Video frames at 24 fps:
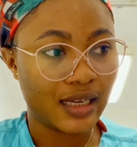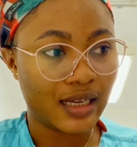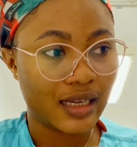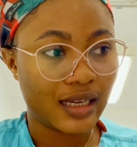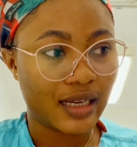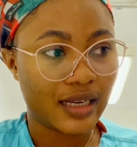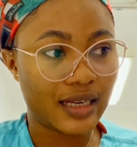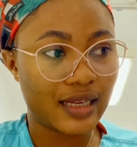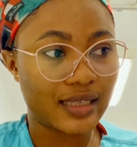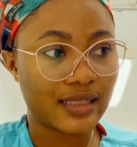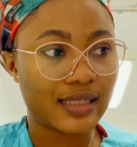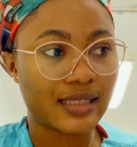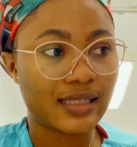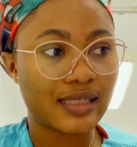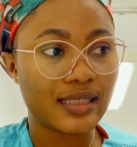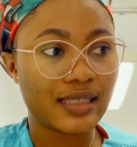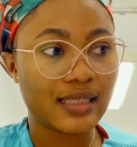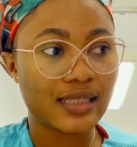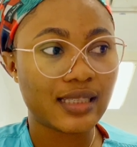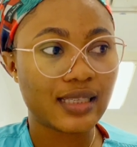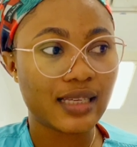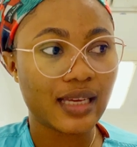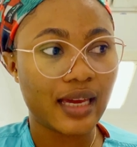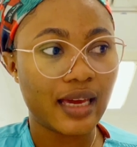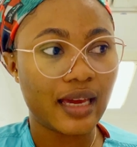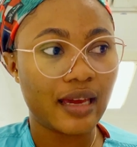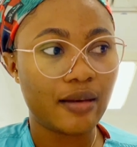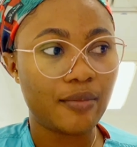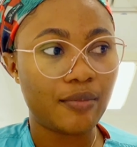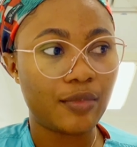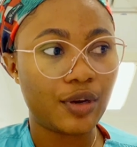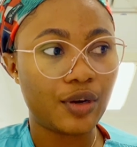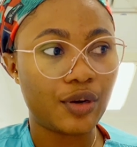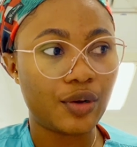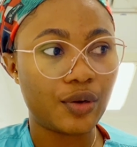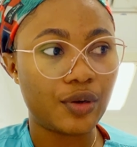their
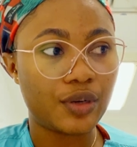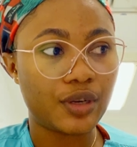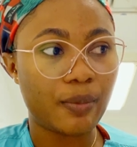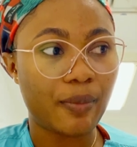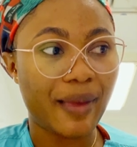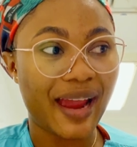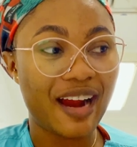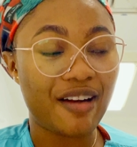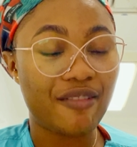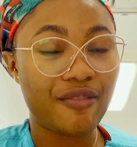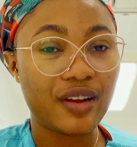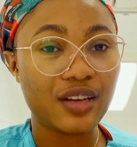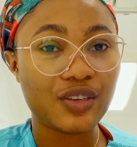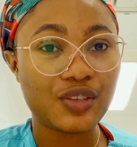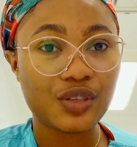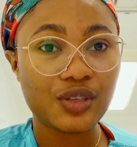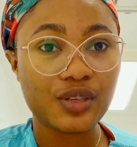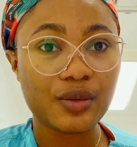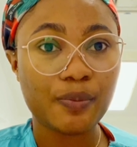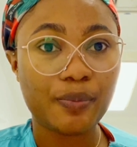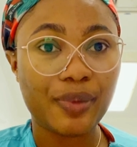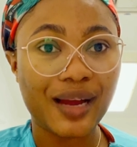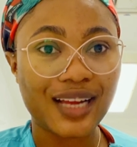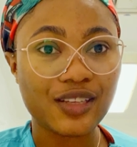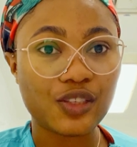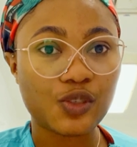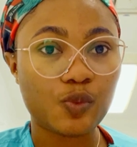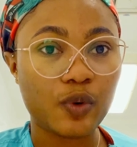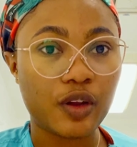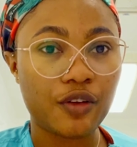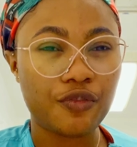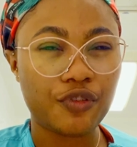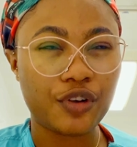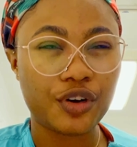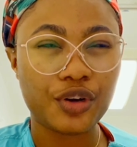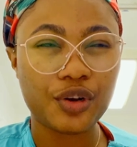system, you know, the migration
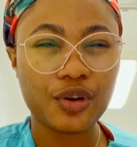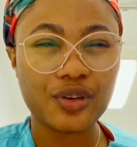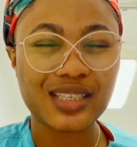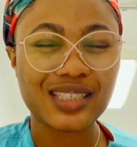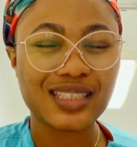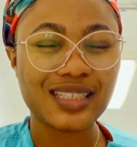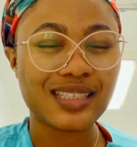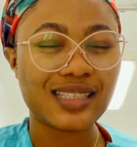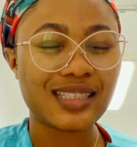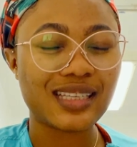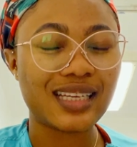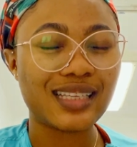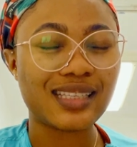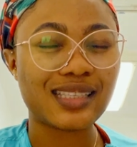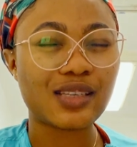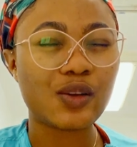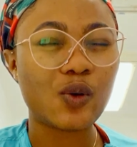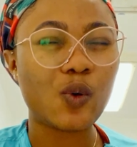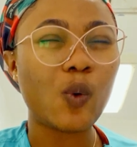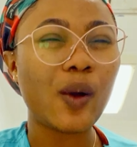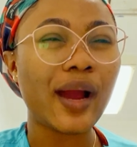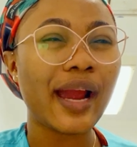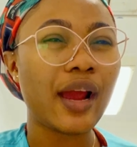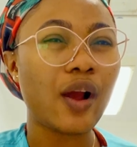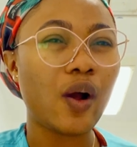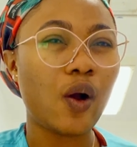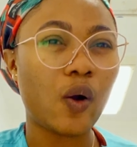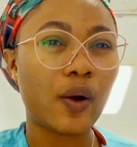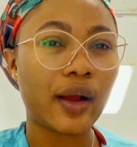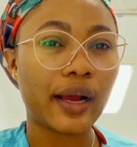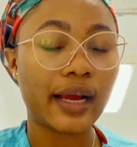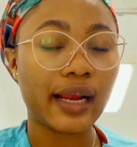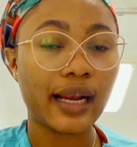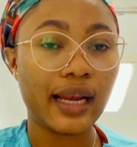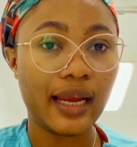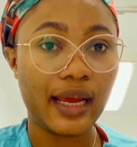pathway for nurses is quite
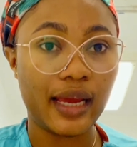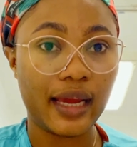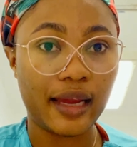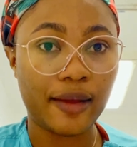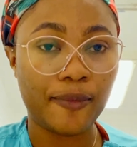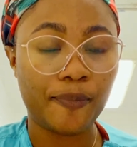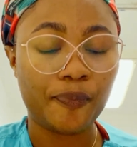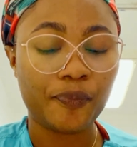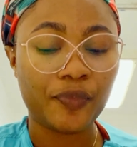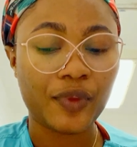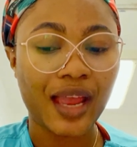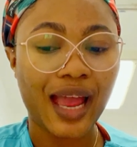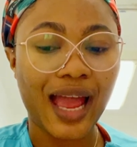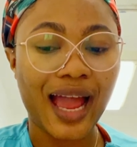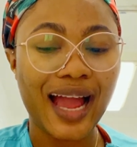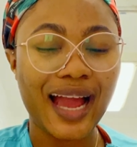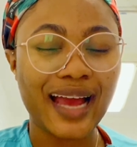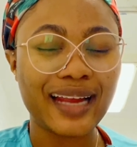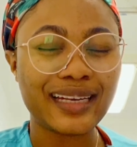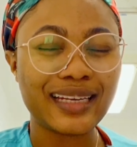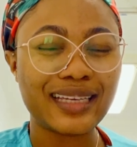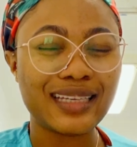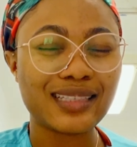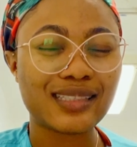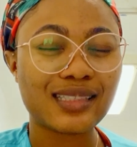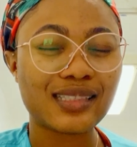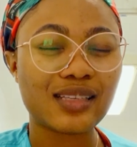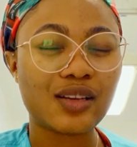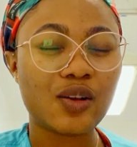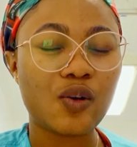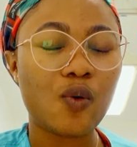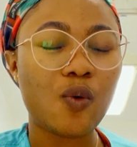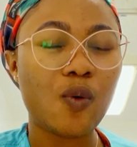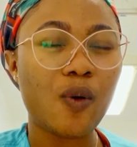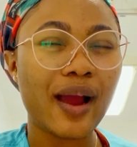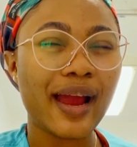unclear, and it's
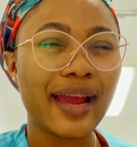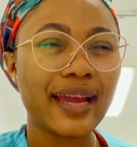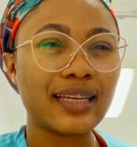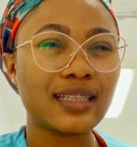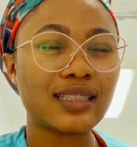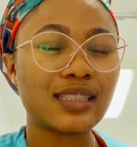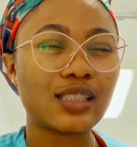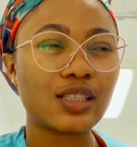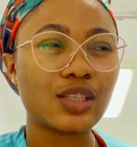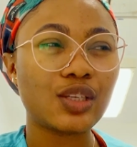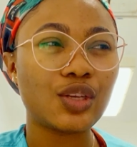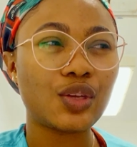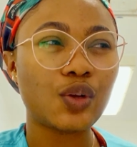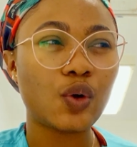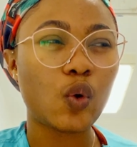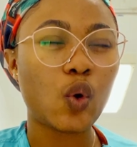quite, you know,